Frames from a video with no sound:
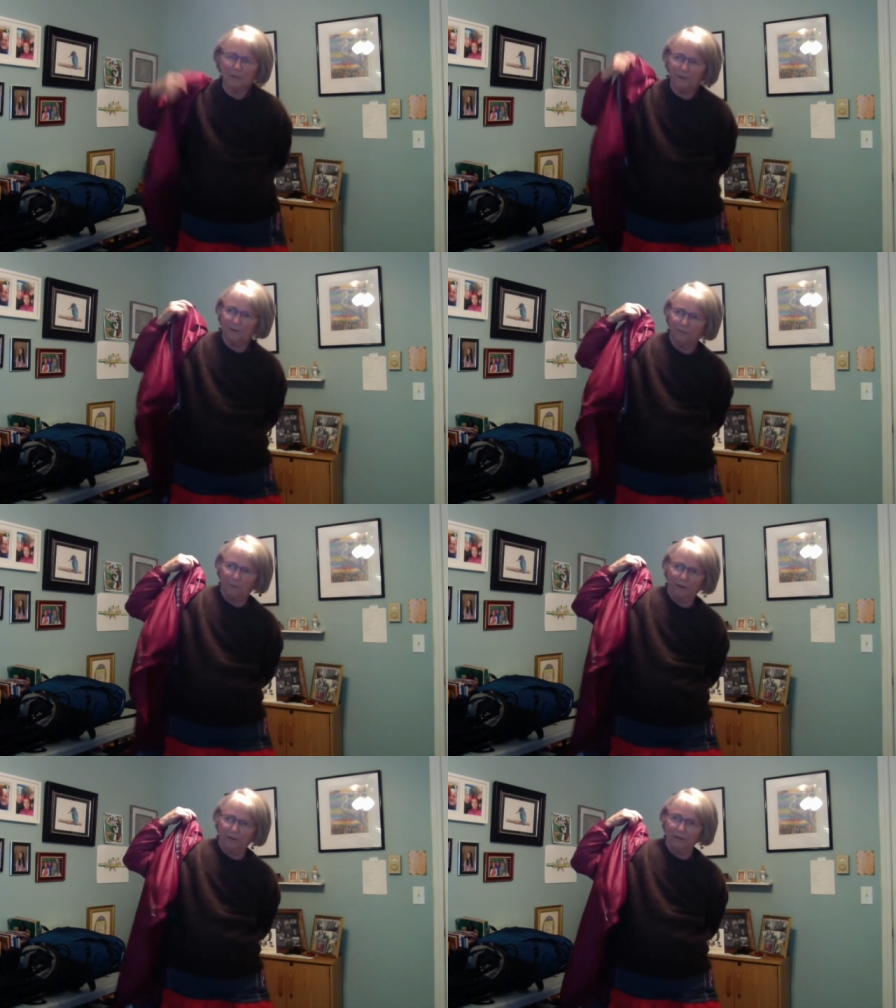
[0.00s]
bit of
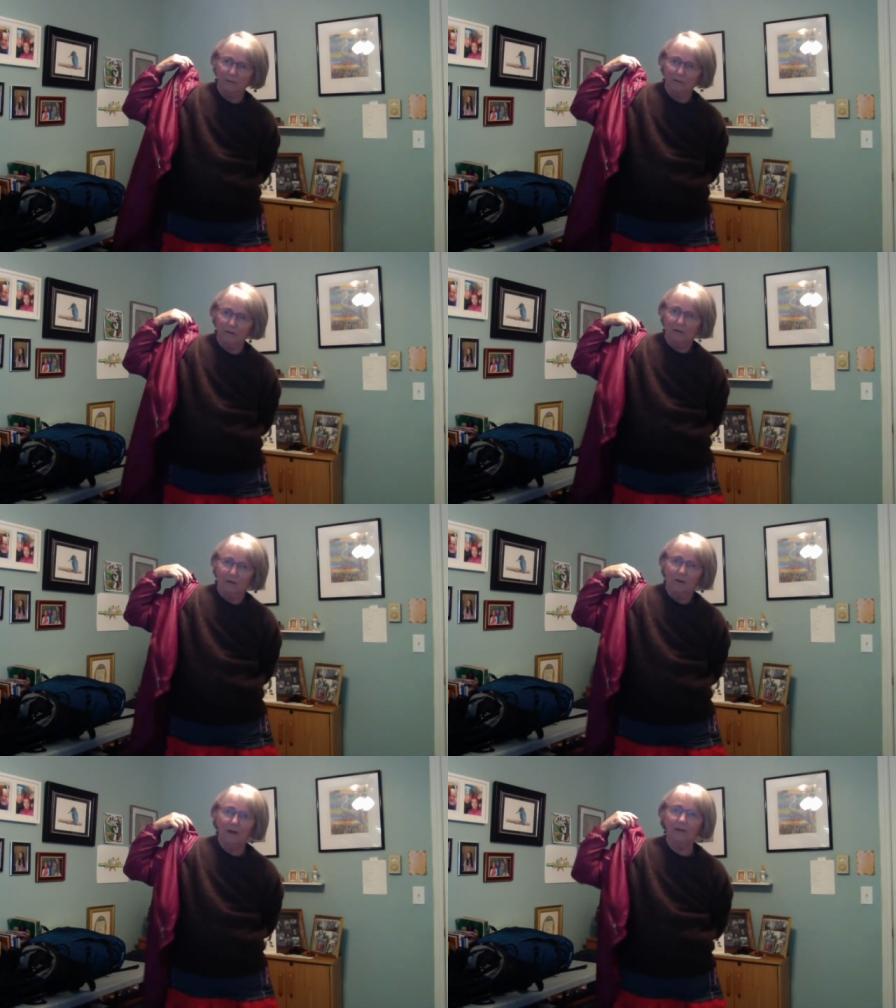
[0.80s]
wind.
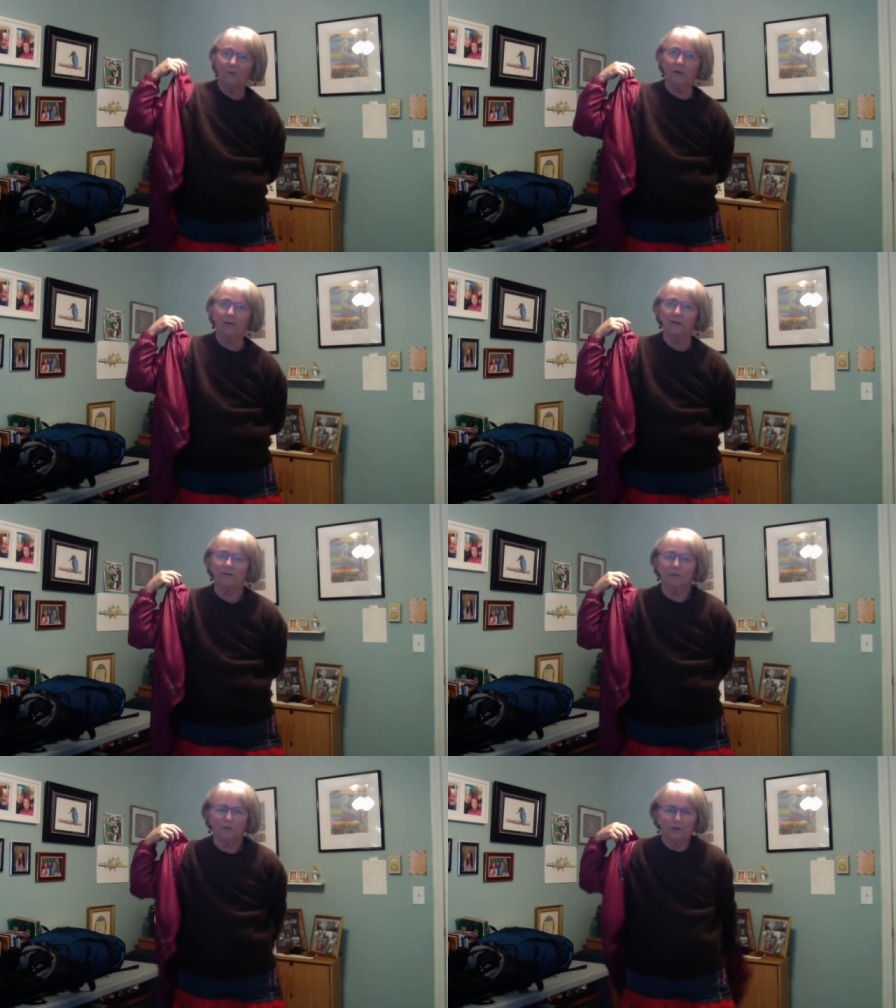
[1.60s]
I can wear this
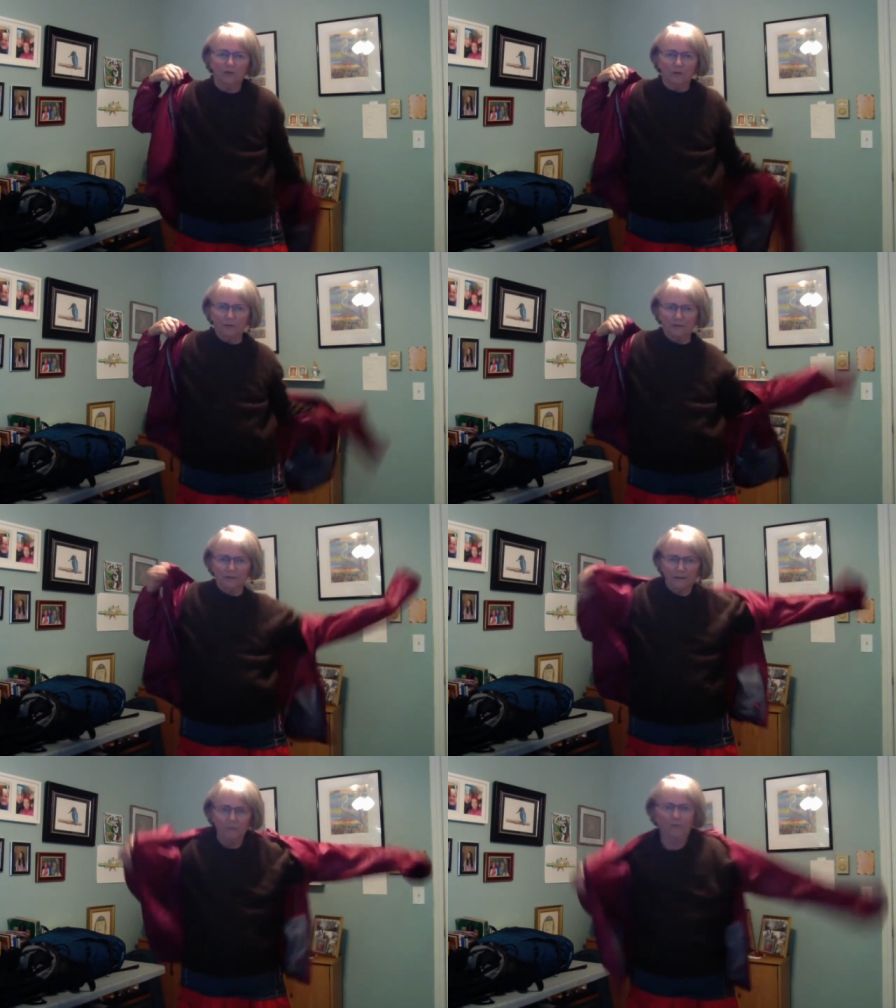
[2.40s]
over a short
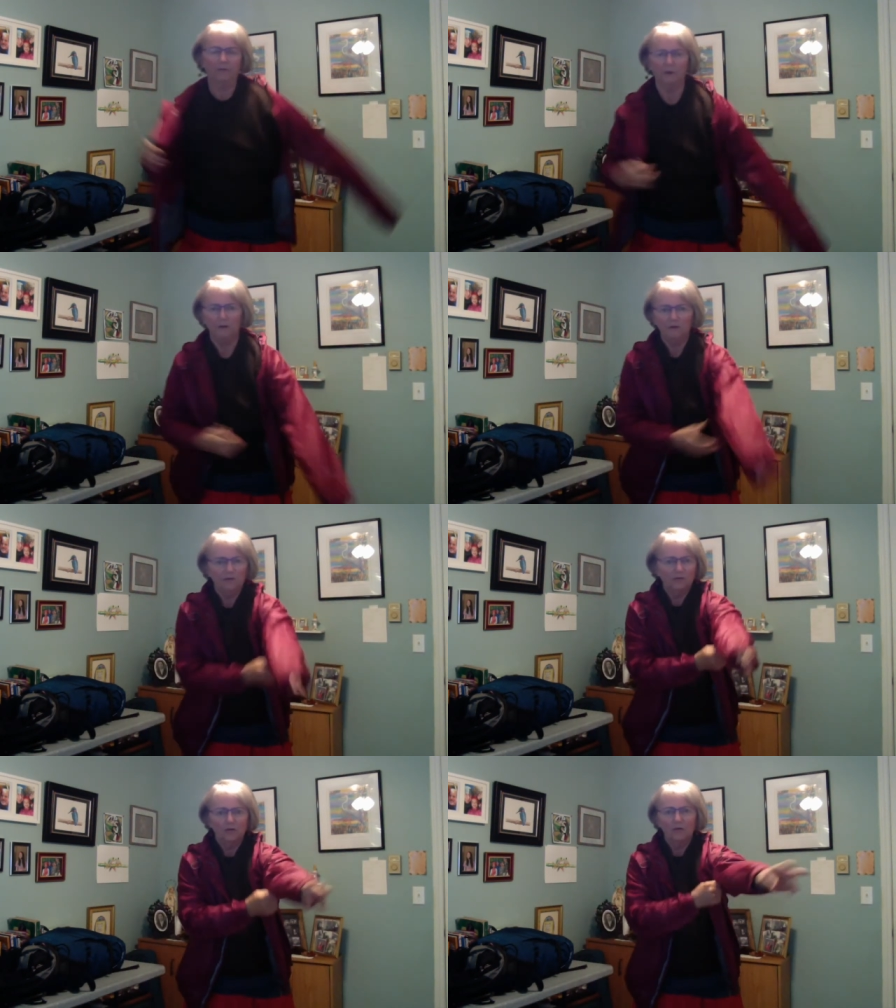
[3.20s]
sleeve
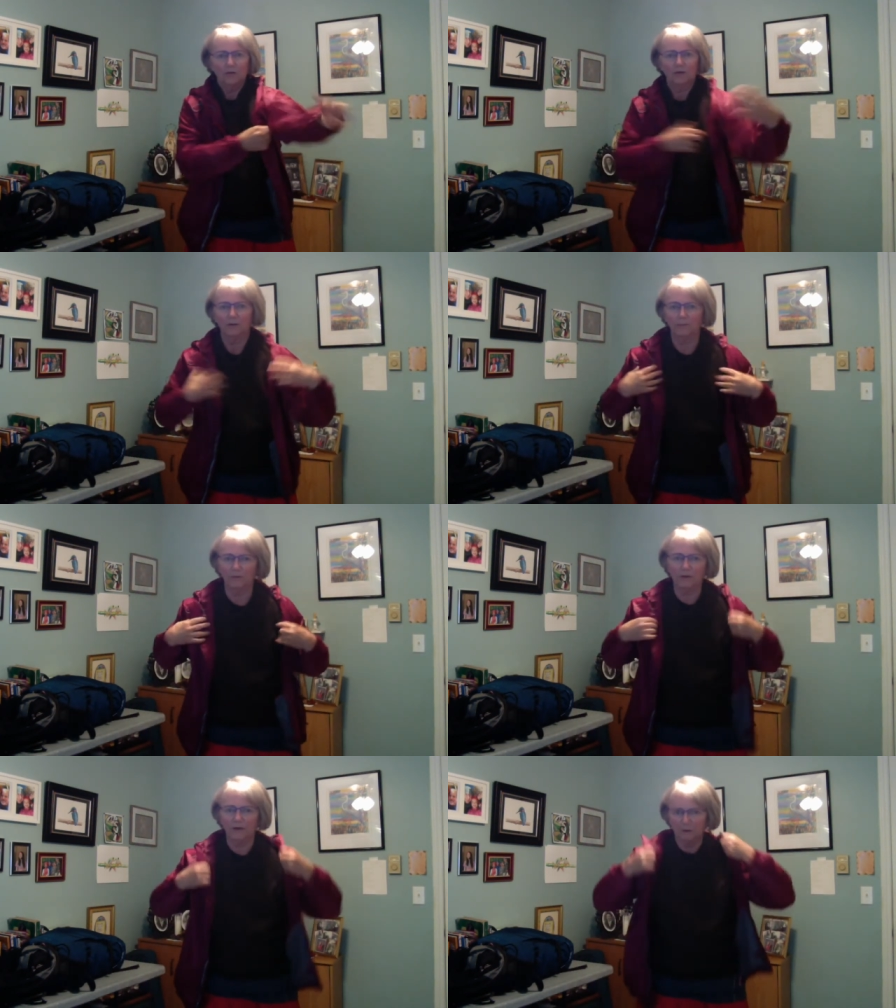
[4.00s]
shirt and I'm
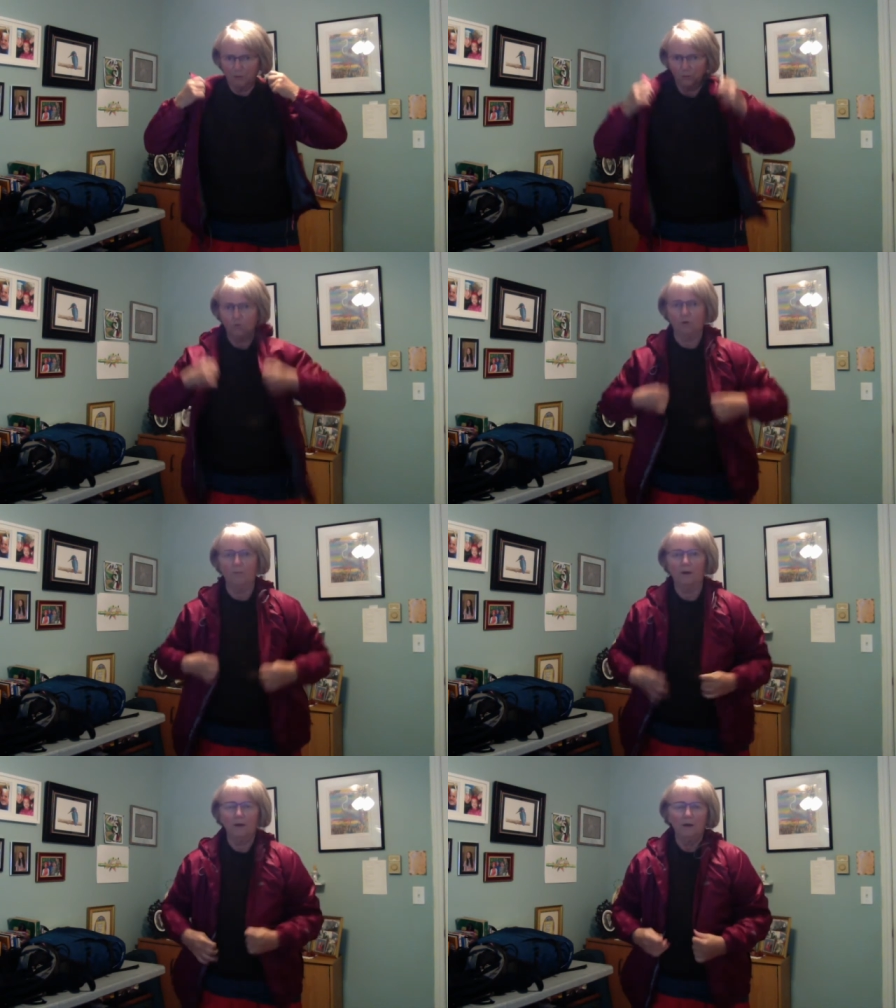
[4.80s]
pretty darn warm.